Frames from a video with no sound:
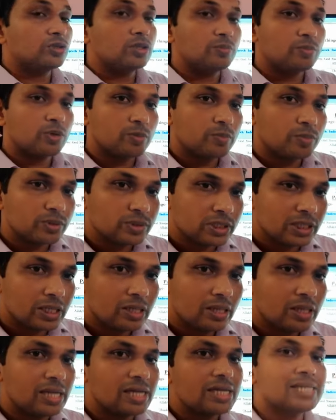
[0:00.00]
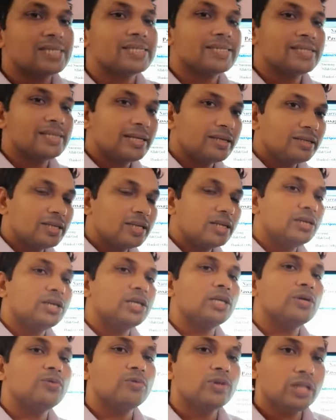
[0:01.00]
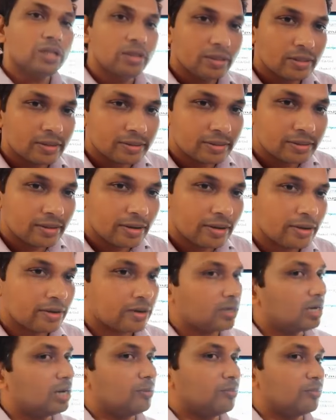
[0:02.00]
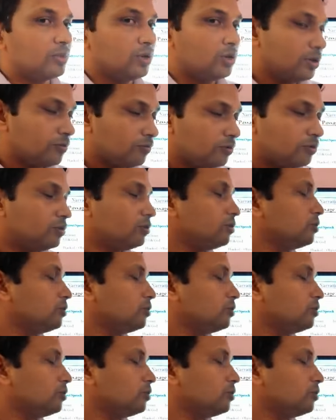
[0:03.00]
to the proposal and said that he will come. You have